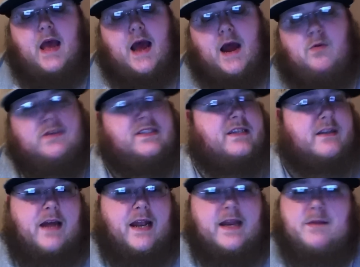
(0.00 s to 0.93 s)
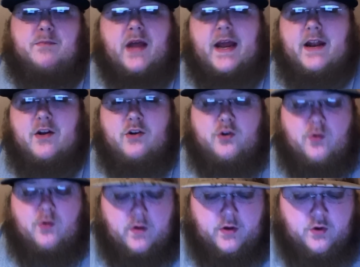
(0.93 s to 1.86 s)
I wasn't I didn't plan on
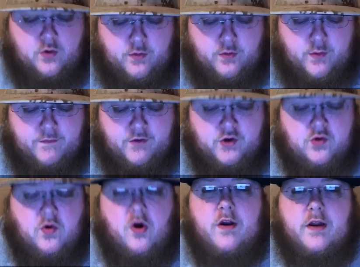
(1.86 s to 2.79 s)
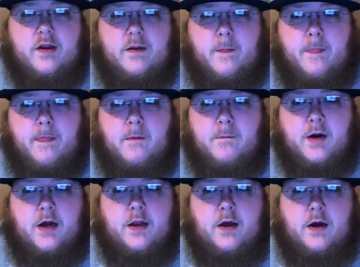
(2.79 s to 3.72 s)
do, doing a review on it,
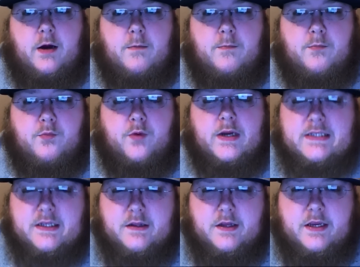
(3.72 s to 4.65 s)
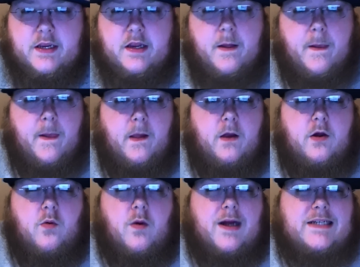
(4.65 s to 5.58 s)
but um recently
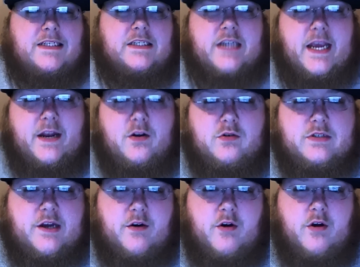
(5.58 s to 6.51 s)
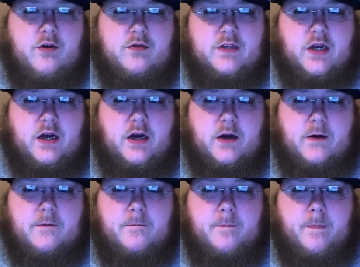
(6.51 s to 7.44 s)
watching JanoZero's
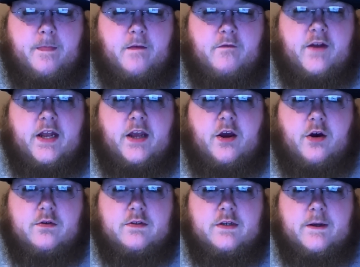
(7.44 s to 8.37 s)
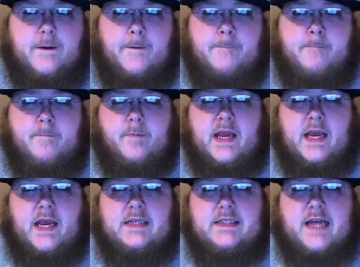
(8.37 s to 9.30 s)
uh videos,
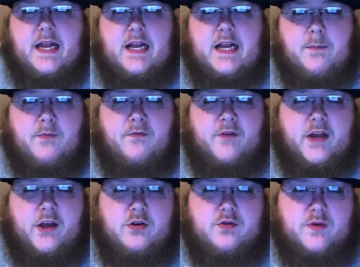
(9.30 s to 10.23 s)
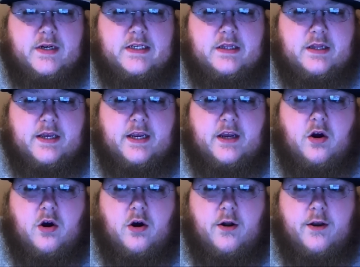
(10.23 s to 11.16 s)
he's got a couple videos recently
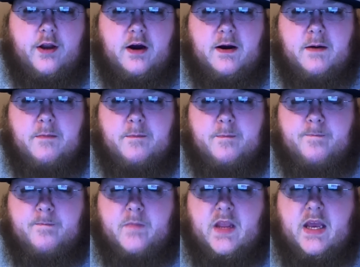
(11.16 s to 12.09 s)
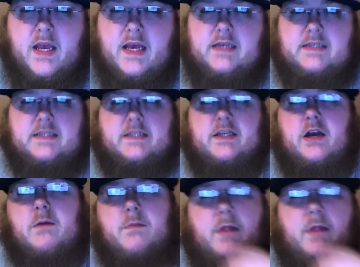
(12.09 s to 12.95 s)
on um some,